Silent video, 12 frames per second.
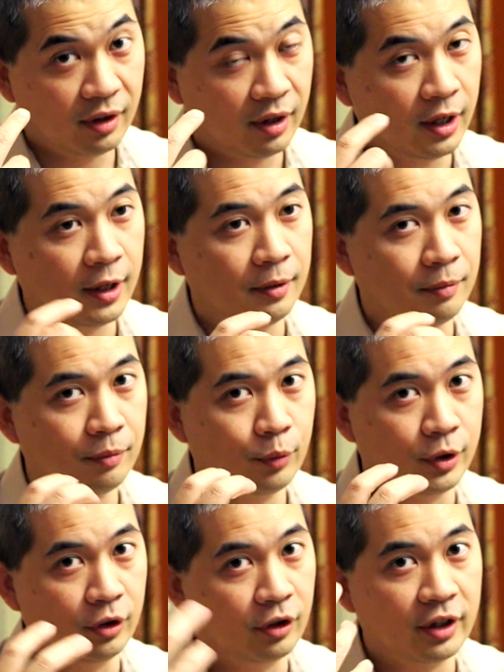
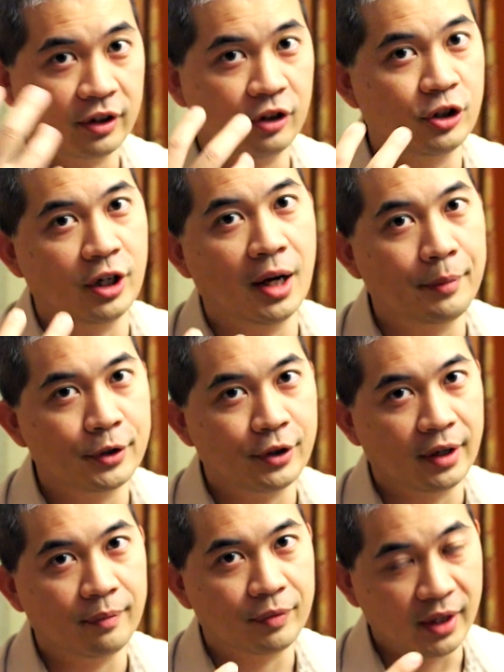when you look at the
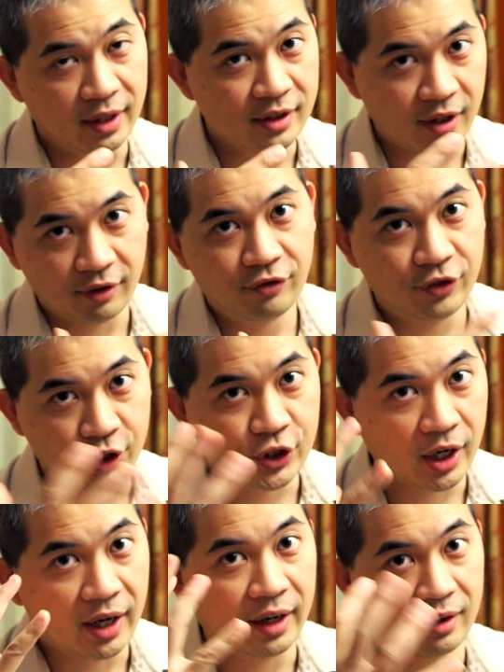geometry, it is a
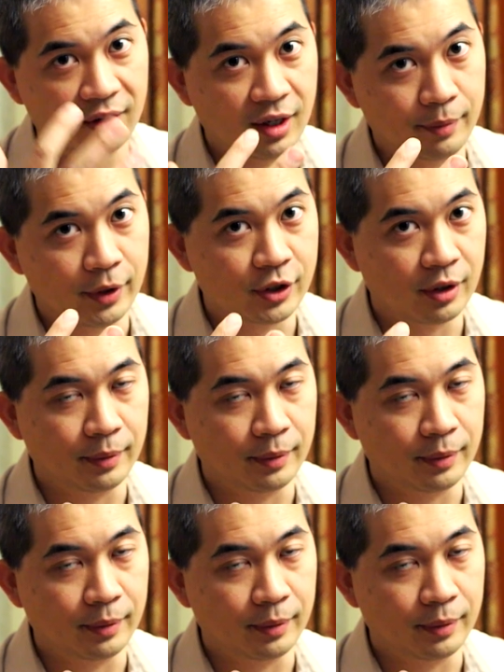fisheye image.